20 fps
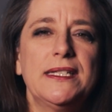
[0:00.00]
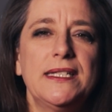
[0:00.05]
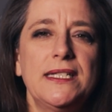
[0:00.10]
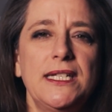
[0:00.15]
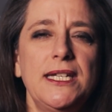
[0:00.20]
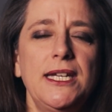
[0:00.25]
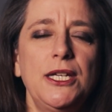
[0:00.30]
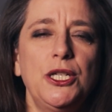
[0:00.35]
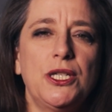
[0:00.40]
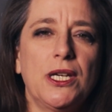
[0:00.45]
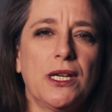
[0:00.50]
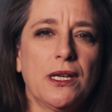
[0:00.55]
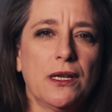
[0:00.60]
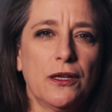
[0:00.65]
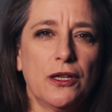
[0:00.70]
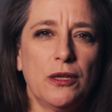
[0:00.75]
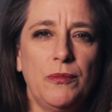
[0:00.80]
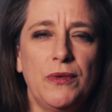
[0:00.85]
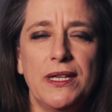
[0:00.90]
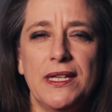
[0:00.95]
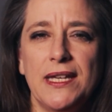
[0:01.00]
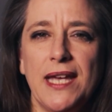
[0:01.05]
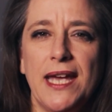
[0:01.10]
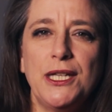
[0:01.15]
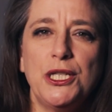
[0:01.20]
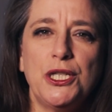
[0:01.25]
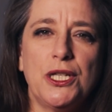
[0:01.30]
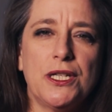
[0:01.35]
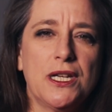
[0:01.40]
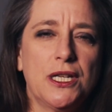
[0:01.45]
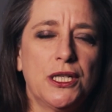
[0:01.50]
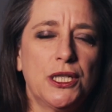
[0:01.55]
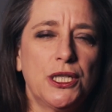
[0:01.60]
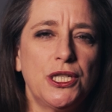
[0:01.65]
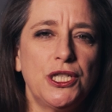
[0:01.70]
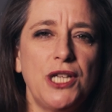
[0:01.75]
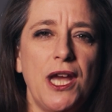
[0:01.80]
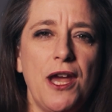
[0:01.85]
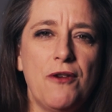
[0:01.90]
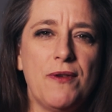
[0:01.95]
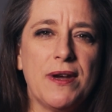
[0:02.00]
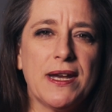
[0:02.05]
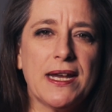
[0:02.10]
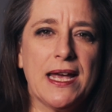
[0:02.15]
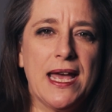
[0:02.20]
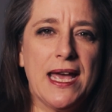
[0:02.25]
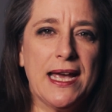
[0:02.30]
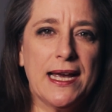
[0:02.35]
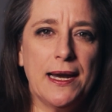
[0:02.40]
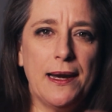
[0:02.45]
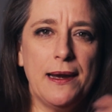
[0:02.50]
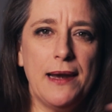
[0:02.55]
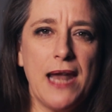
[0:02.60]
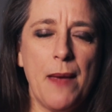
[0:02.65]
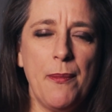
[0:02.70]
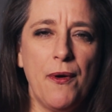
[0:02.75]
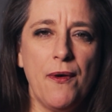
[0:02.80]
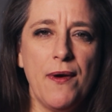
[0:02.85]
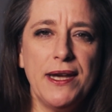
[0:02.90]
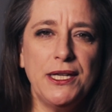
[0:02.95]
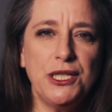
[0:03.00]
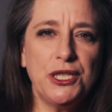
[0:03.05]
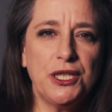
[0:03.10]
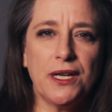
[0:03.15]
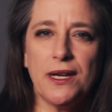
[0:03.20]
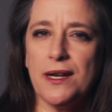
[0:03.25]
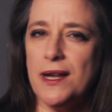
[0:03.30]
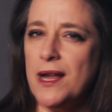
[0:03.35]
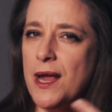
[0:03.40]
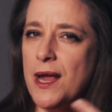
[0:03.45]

teaching, communication, sharing, collaboration,